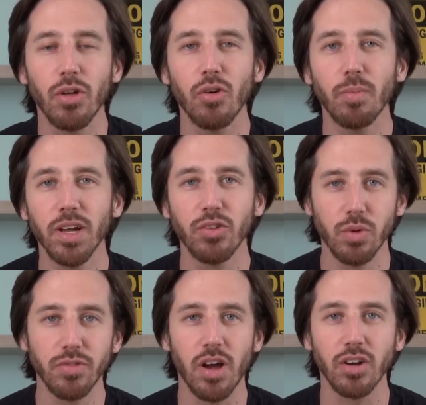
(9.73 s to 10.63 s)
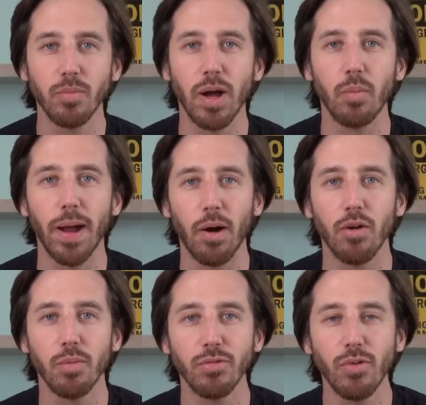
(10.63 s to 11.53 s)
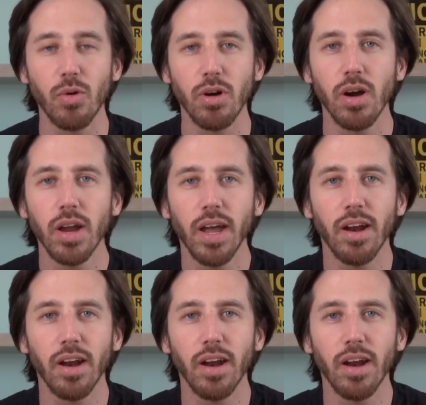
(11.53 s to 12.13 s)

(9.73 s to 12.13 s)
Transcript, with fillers: though because we've talked about power before,